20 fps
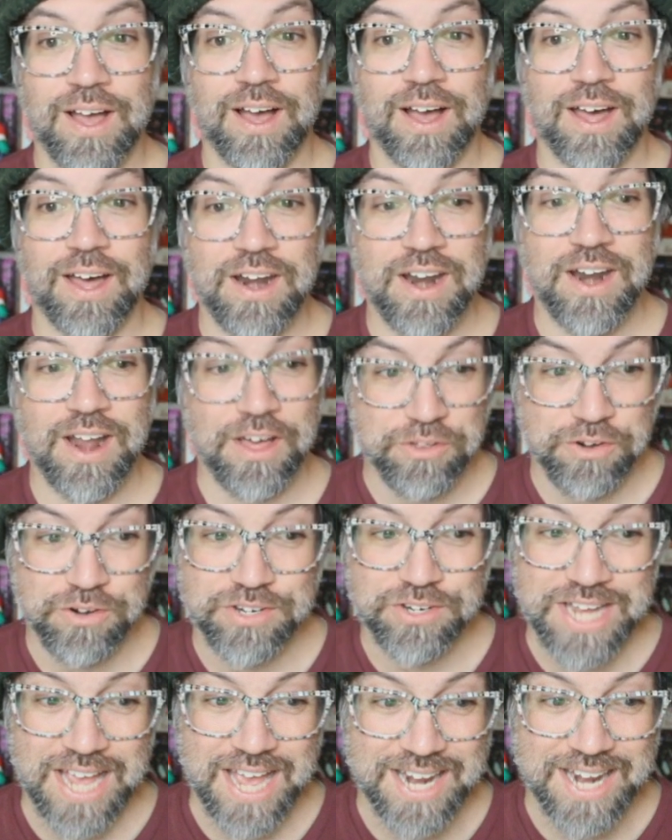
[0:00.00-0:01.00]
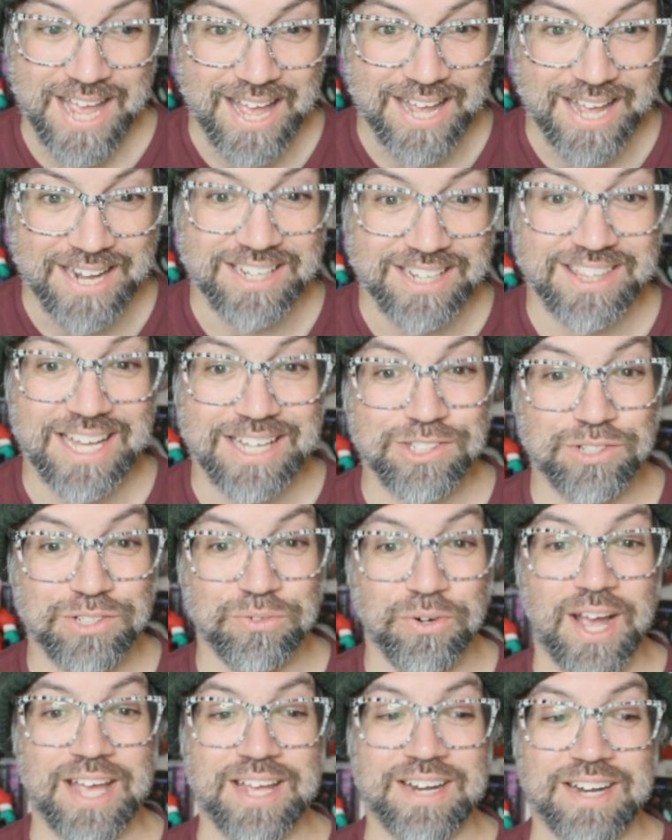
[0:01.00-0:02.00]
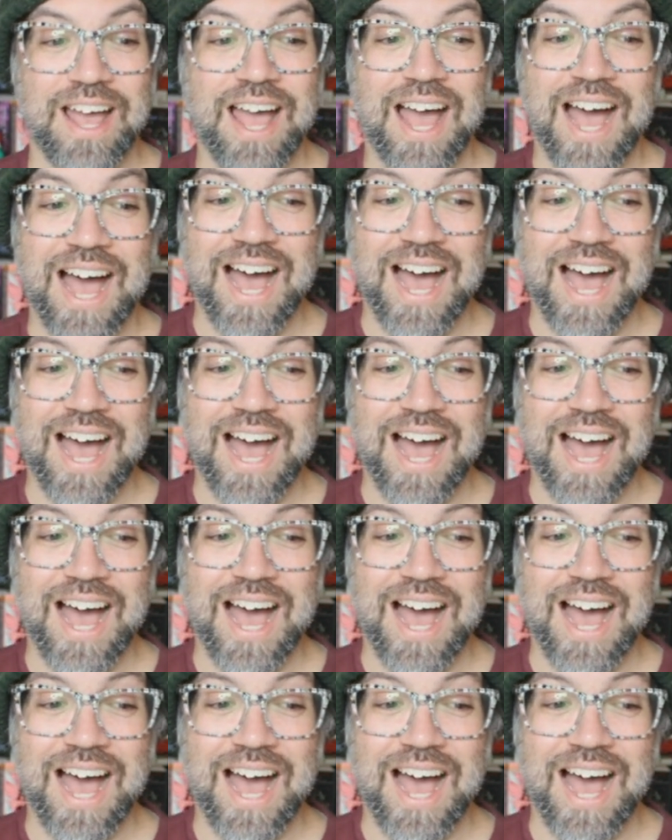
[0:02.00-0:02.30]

Another dead end. That's right.